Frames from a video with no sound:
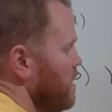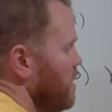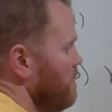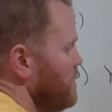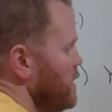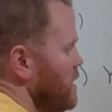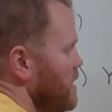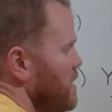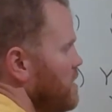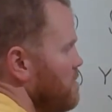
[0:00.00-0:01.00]
of
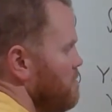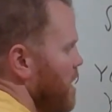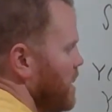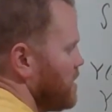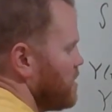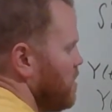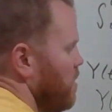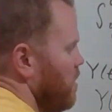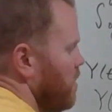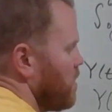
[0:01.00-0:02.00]
t minus
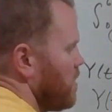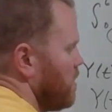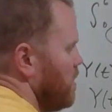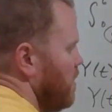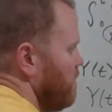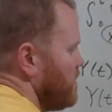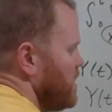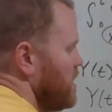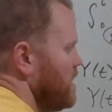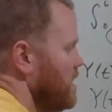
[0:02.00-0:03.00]
r of
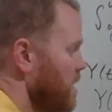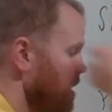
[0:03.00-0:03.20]
t,